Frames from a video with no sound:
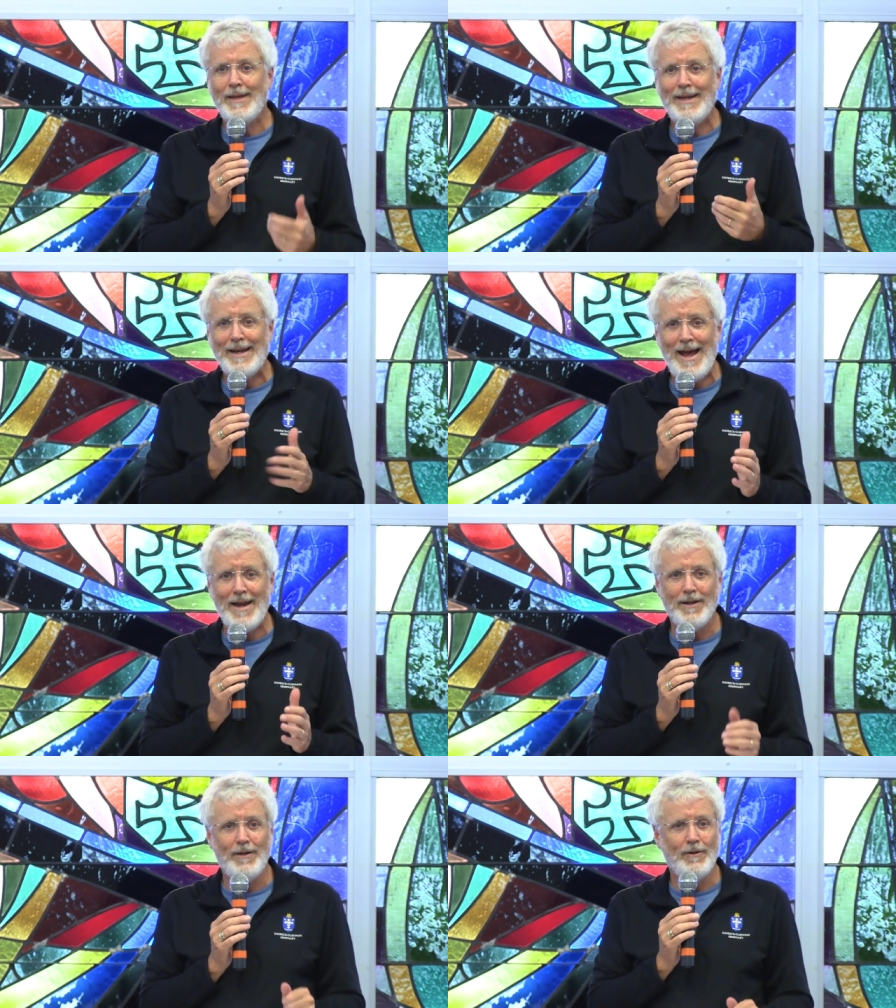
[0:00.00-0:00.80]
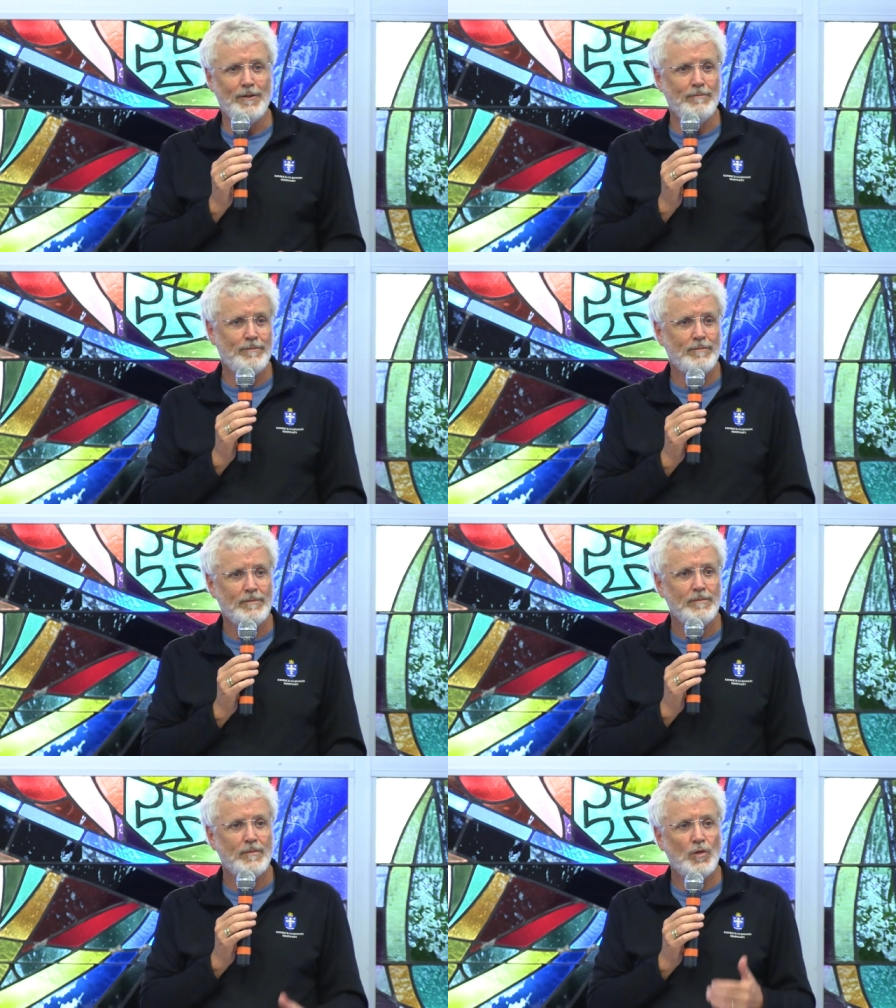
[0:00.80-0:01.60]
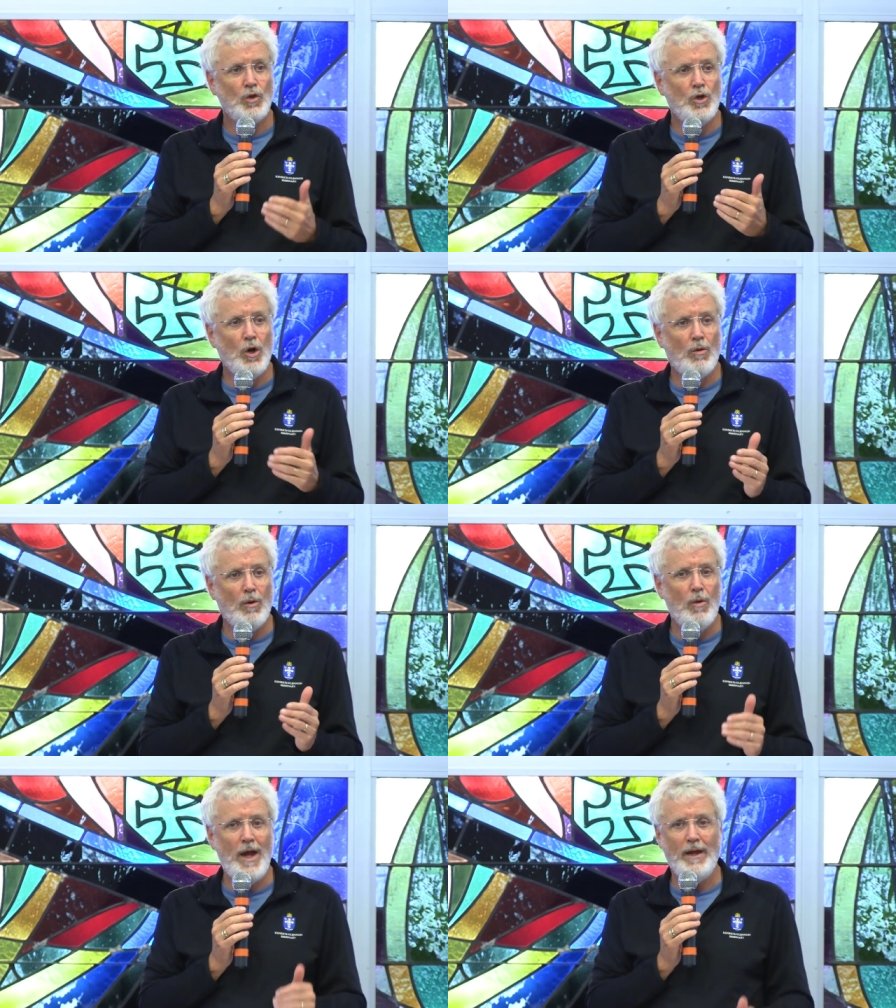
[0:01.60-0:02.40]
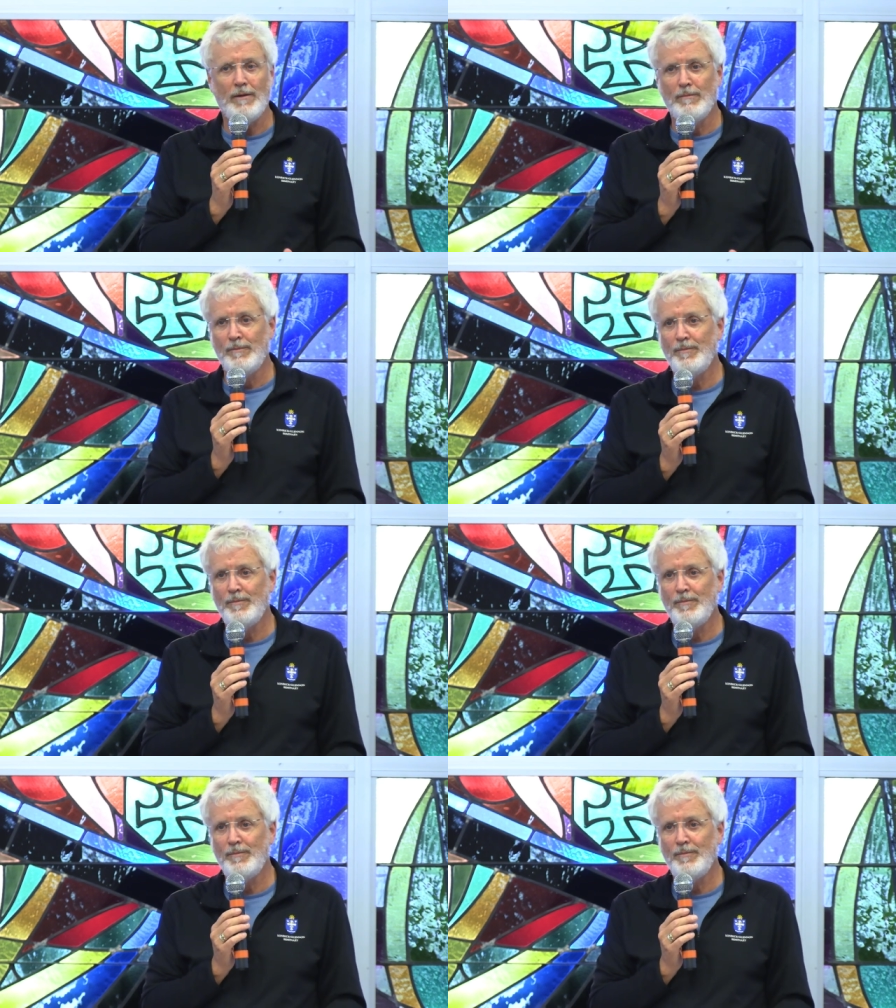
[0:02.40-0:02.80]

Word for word: get out of here, go away.